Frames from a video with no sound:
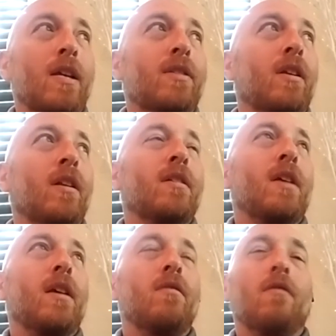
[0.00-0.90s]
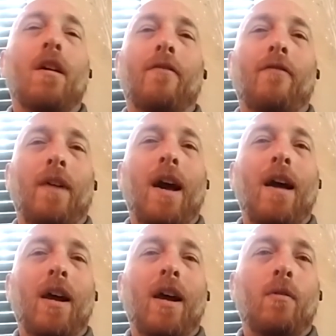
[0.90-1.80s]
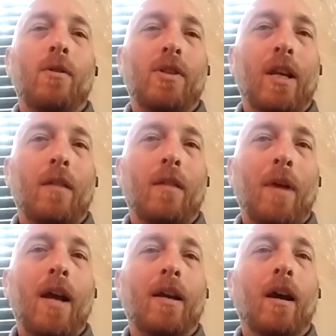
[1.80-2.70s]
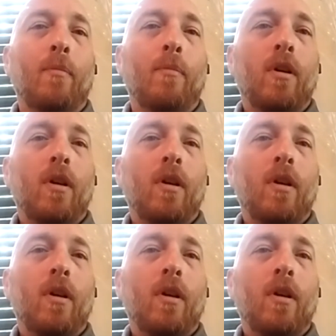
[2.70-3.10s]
it's going to take you like 5 hours to get it back up,